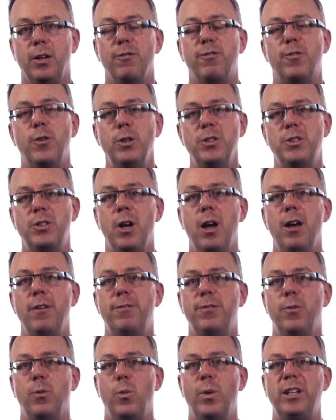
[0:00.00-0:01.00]
First
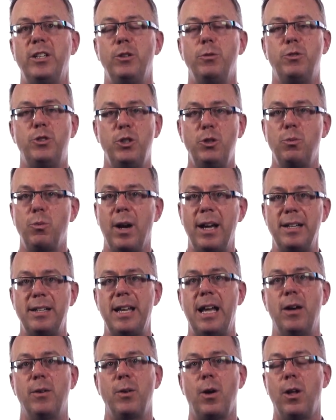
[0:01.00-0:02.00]
off, when you do write
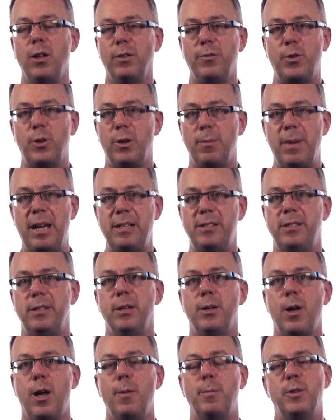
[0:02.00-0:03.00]
down all of your
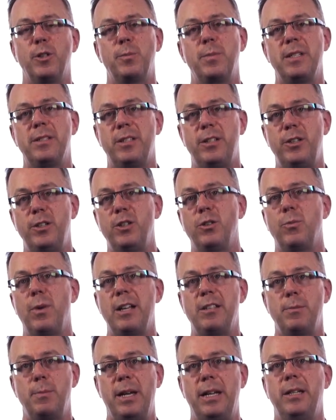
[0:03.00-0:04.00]
amazing accomplishments into your
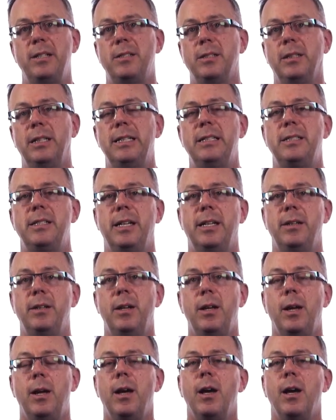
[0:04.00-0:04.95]
resume and into LinkedIn,